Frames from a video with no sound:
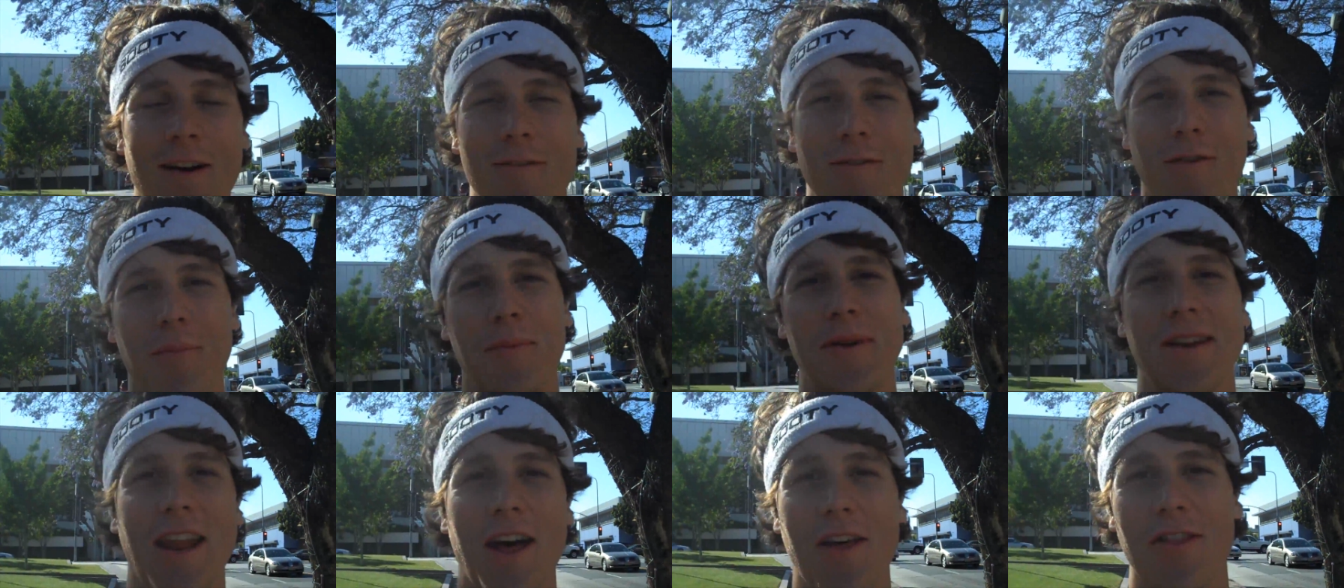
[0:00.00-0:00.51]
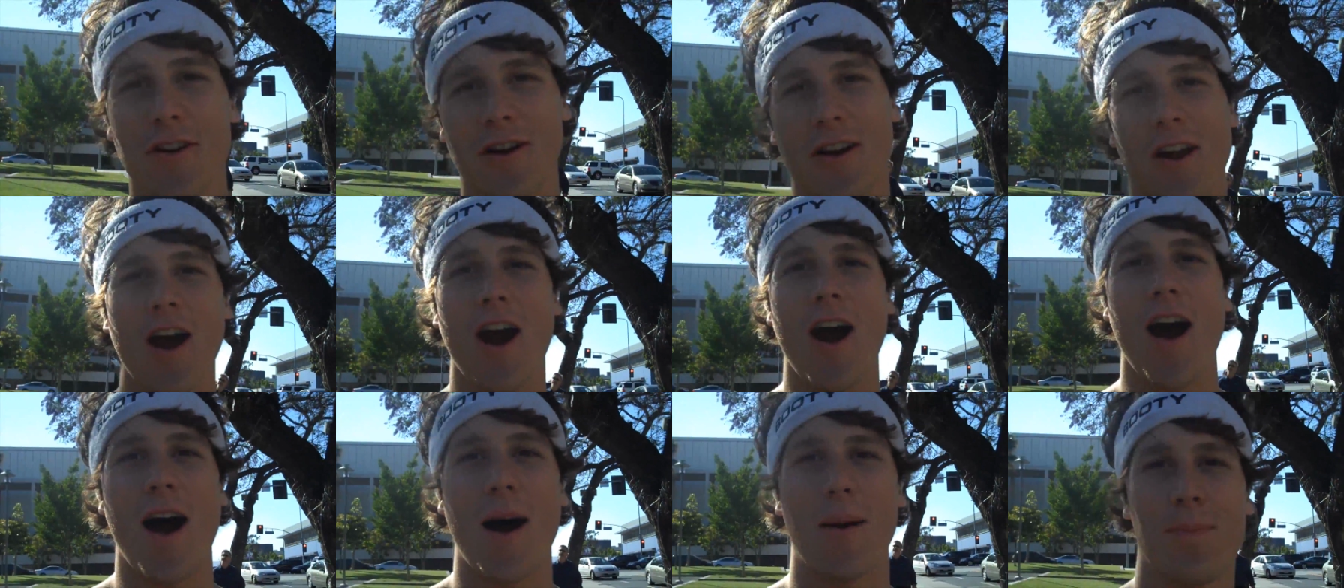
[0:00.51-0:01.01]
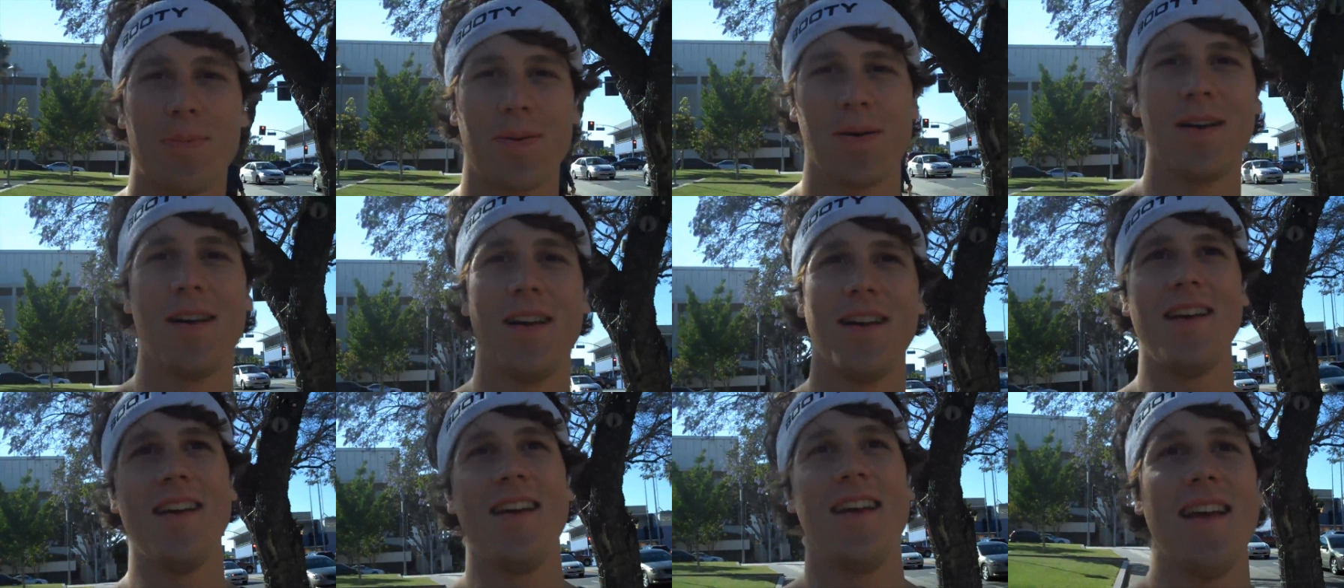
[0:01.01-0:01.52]
from another cop.
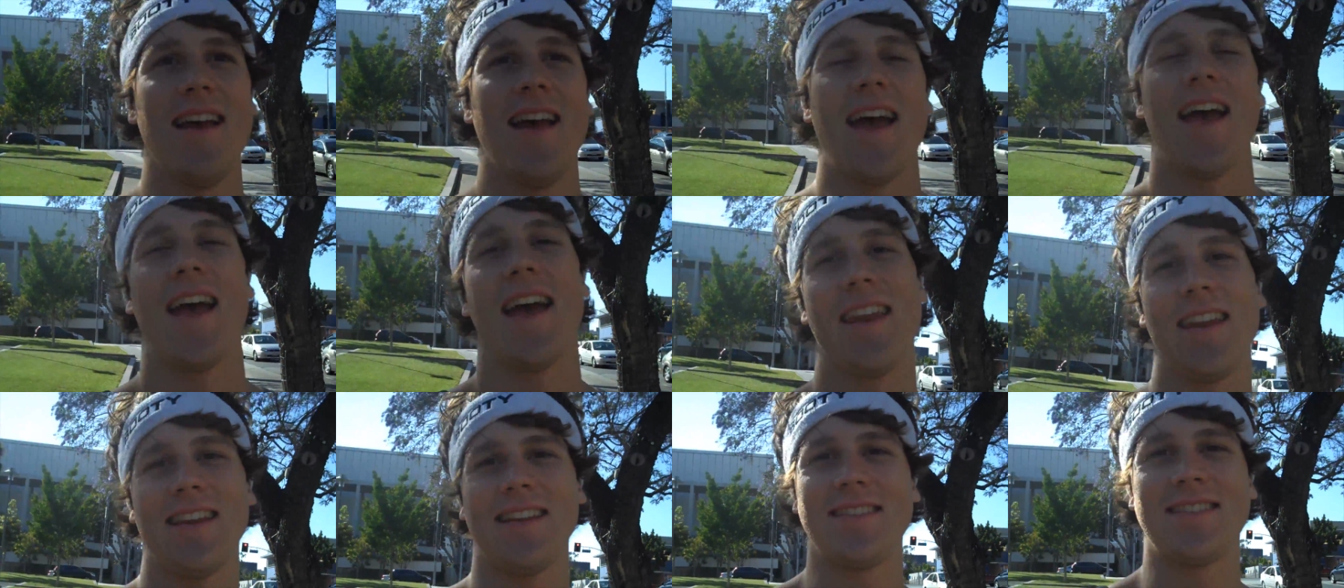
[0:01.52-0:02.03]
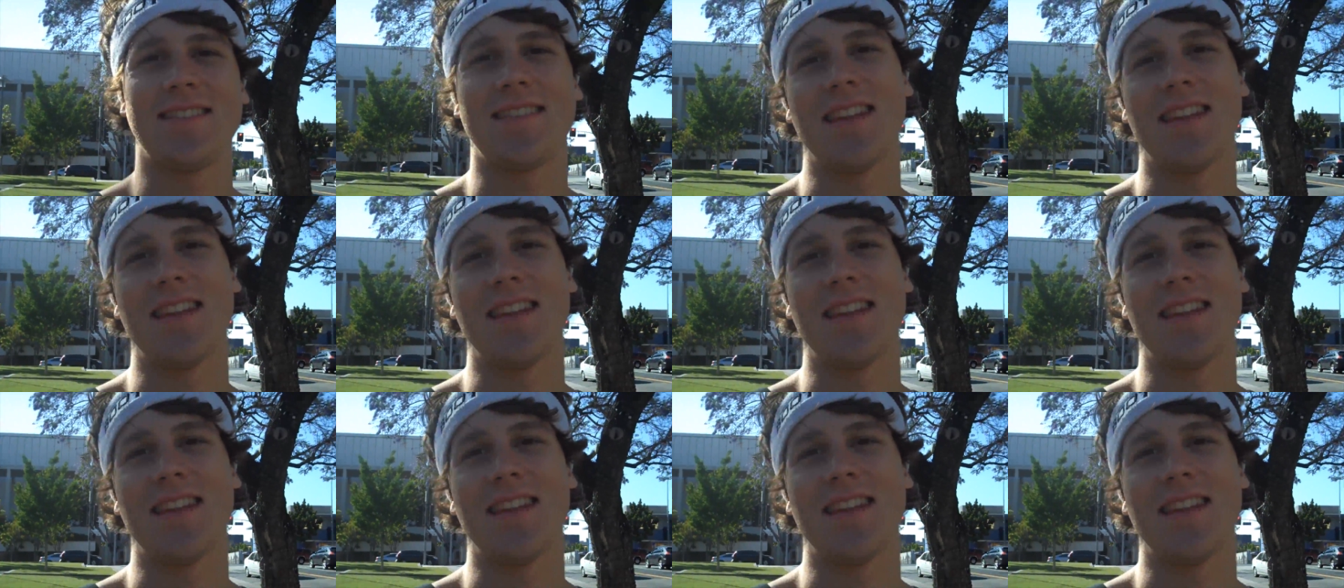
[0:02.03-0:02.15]
And he